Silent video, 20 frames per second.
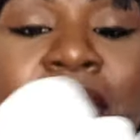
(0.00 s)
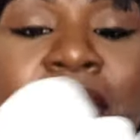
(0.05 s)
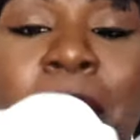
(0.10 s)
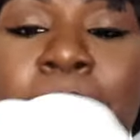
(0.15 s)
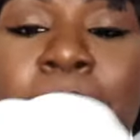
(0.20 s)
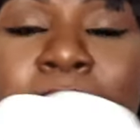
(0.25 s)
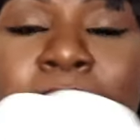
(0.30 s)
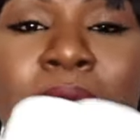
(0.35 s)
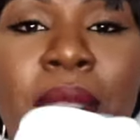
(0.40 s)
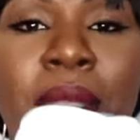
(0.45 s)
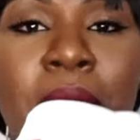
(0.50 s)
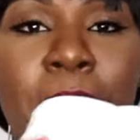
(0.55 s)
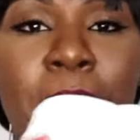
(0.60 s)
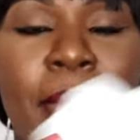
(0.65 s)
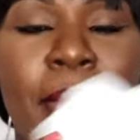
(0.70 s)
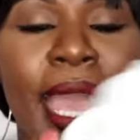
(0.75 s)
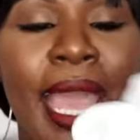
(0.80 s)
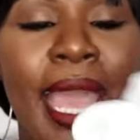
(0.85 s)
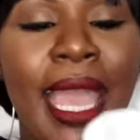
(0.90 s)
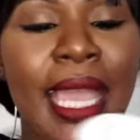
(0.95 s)
nappies in the
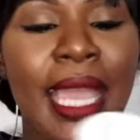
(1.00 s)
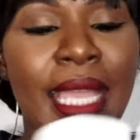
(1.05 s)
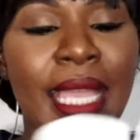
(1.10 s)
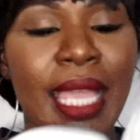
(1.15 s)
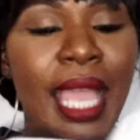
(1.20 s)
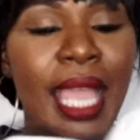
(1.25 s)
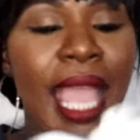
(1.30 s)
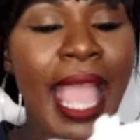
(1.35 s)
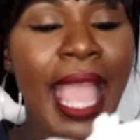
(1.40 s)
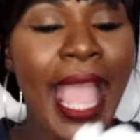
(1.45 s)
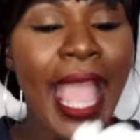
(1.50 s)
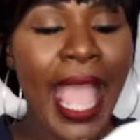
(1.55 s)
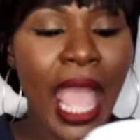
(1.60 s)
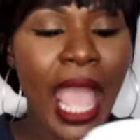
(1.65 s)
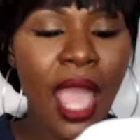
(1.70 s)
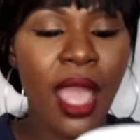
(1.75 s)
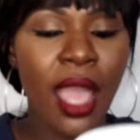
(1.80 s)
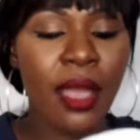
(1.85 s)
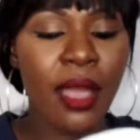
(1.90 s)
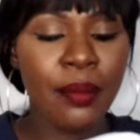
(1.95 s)
bag.
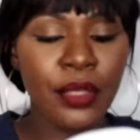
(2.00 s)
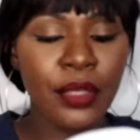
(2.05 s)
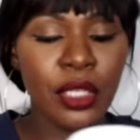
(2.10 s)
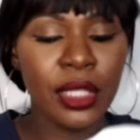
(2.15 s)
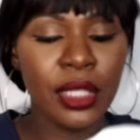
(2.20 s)
So